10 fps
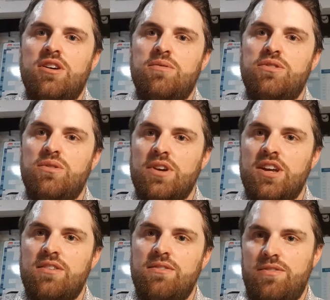So I
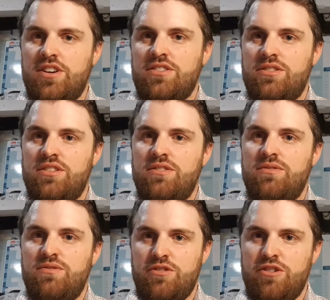get advice
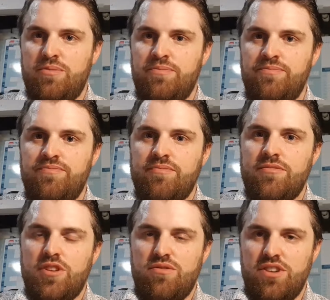from
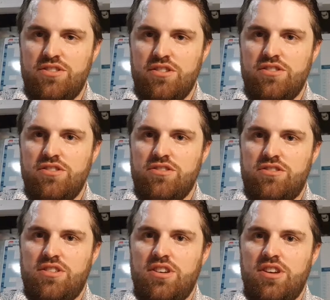researchers,